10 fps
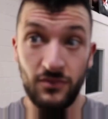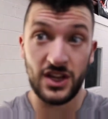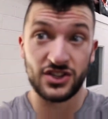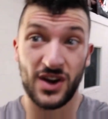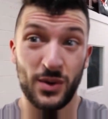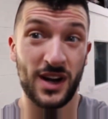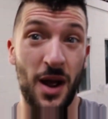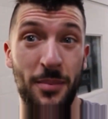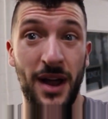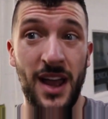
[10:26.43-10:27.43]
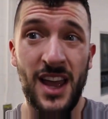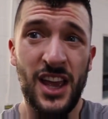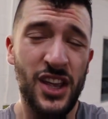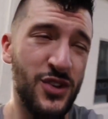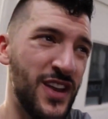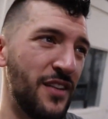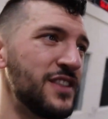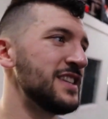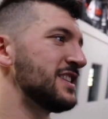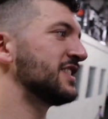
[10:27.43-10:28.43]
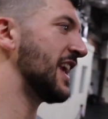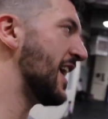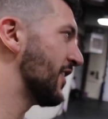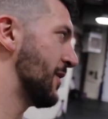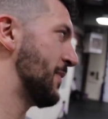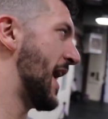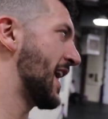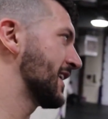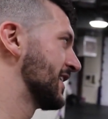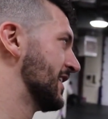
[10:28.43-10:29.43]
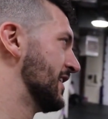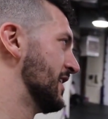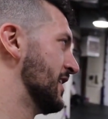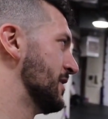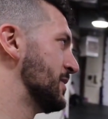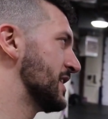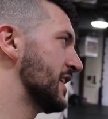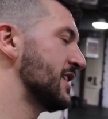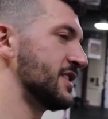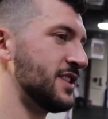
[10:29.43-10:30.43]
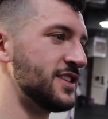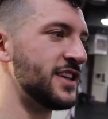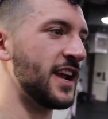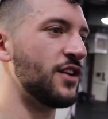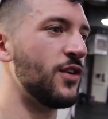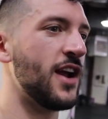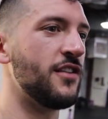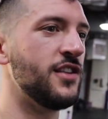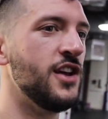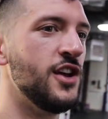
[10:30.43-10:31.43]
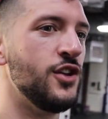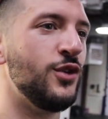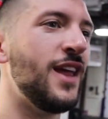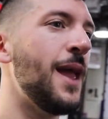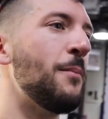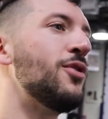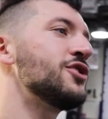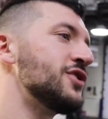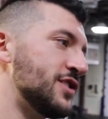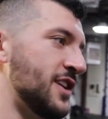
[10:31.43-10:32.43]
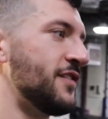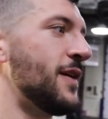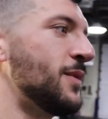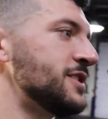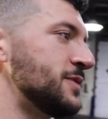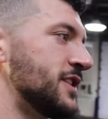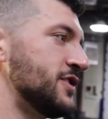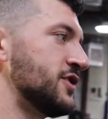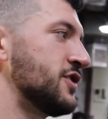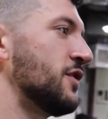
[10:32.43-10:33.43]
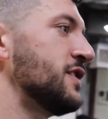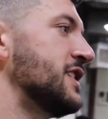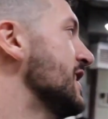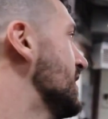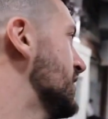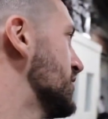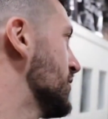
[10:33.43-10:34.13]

It's a great workout, but you definitely scale it back because the second round, you can't push yourself that much because you're so fatigued in your